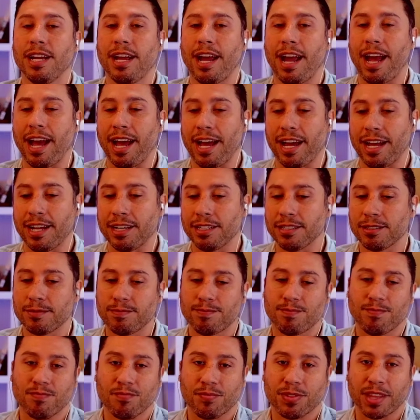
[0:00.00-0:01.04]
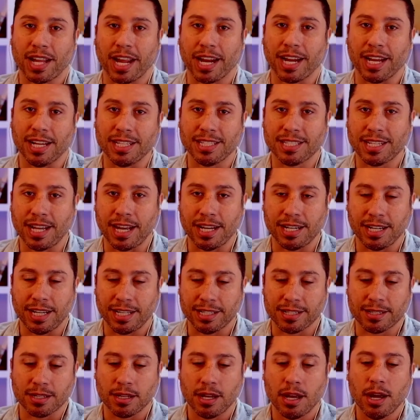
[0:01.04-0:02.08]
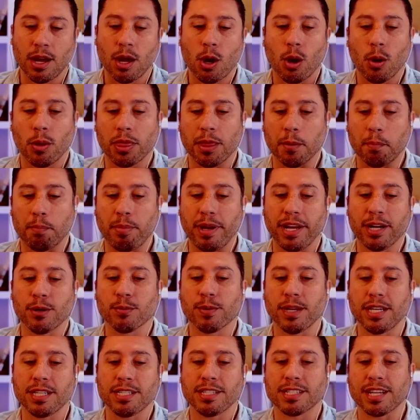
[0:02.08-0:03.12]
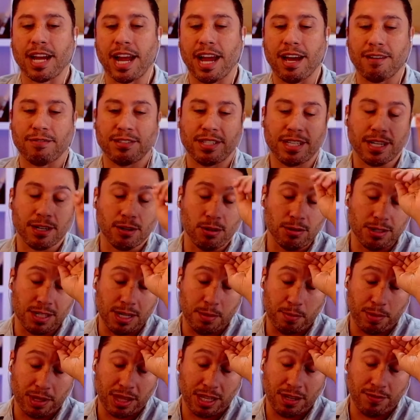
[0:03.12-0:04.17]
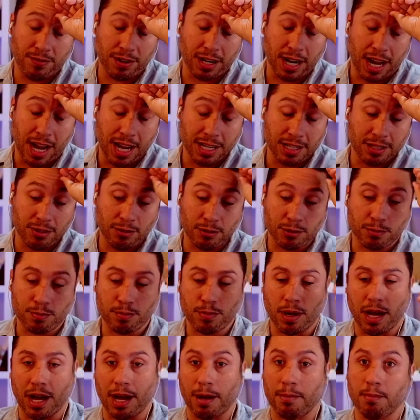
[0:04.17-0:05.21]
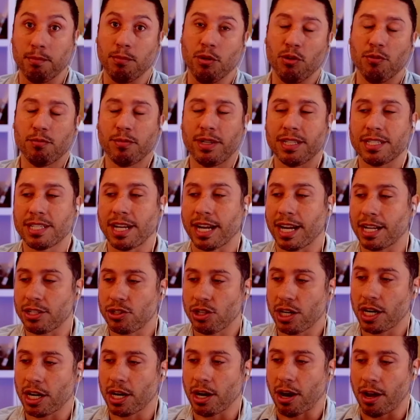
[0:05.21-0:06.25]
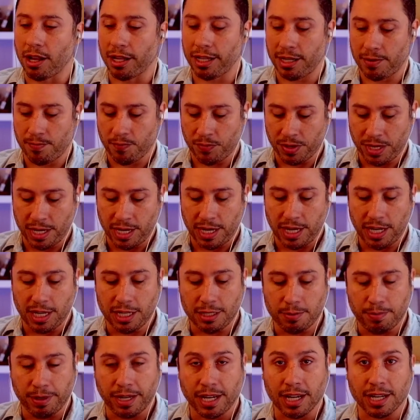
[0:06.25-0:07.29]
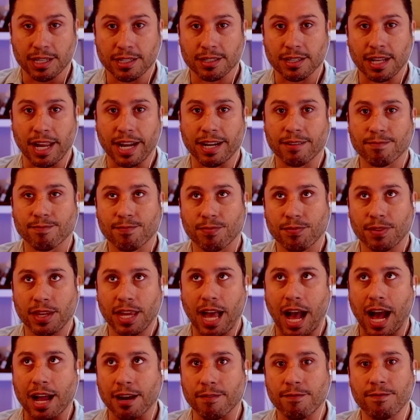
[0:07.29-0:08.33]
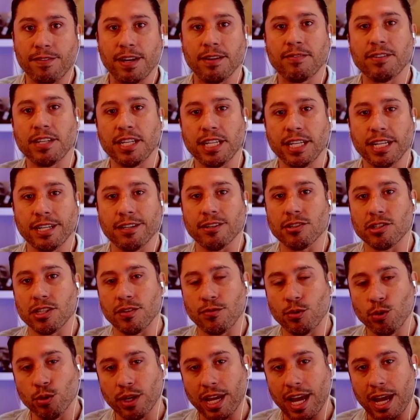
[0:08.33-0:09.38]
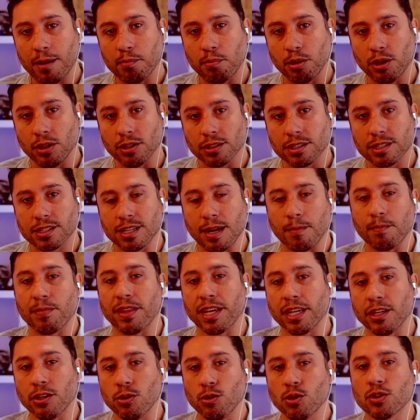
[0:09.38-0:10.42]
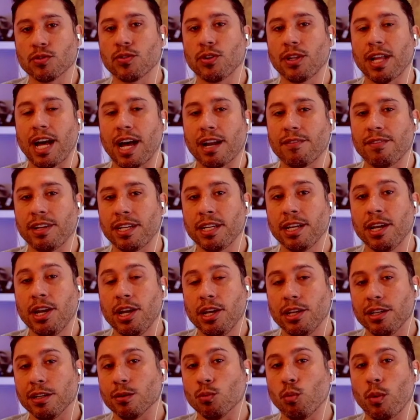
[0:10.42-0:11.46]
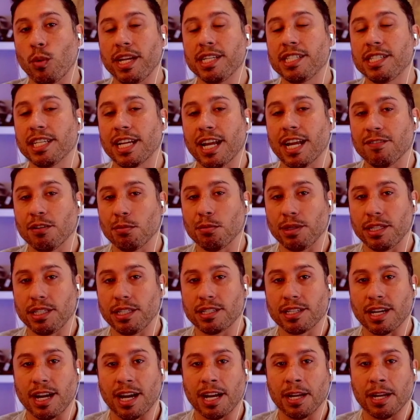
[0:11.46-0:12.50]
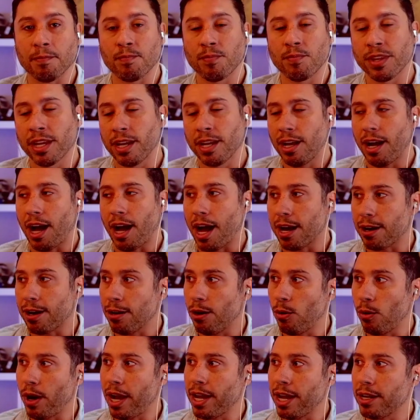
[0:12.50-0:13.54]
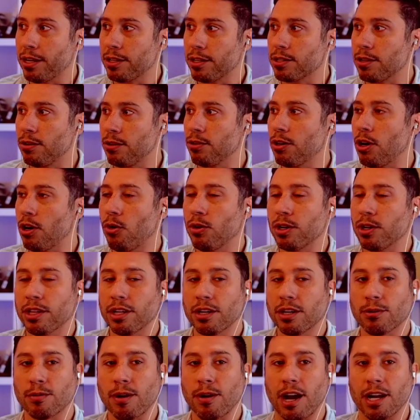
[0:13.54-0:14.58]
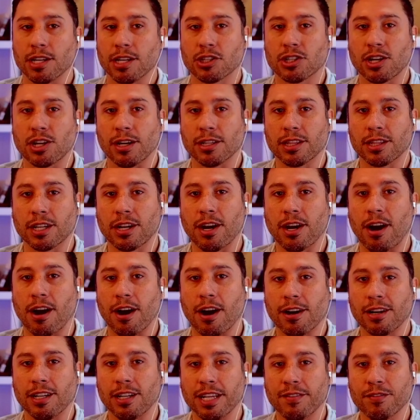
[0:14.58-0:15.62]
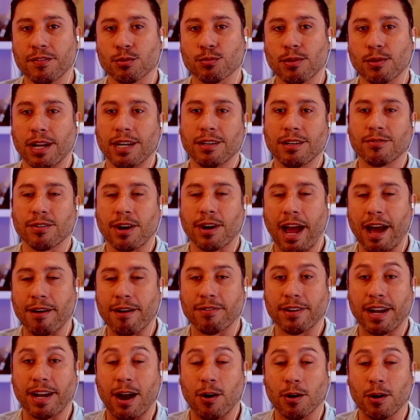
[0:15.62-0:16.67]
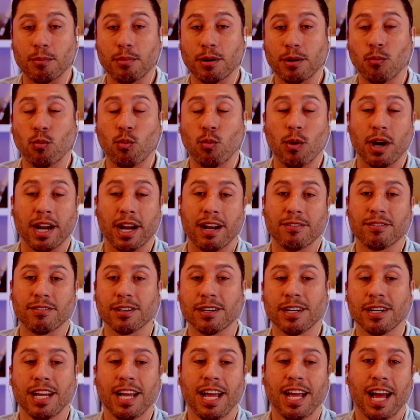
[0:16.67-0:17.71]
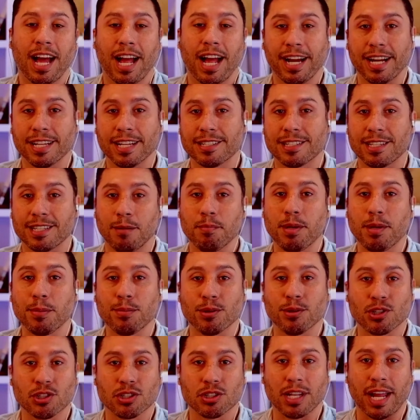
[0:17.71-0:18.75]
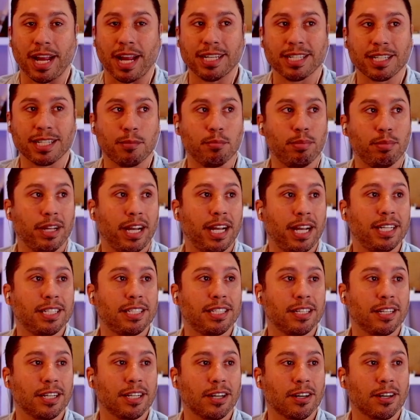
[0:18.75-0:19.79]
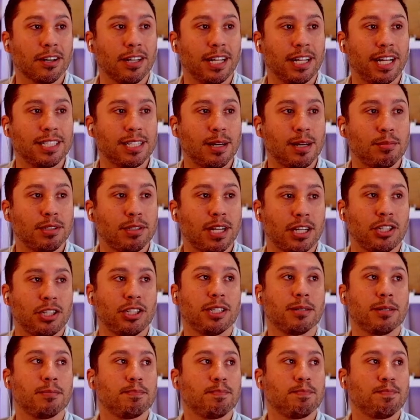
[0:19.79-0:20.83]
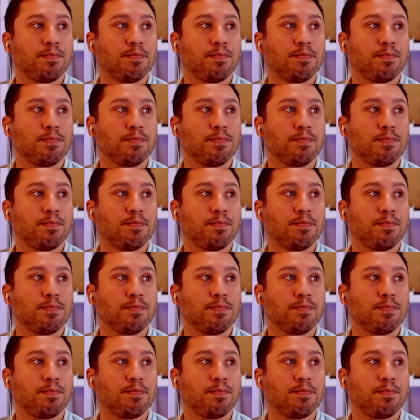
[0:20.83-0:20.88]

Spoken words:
And like I said, it's the big reasons I have zero sympathy for guys in those movements, I guess you could call it, is because like out of 50 years, if you can't pull something useful out of it, you're wasting everybody's time. I don't know why you just don't go into the garage, start the car and leave it running for half an hour, but whatever. I guess some people just like to complain until a girl ends up touching them.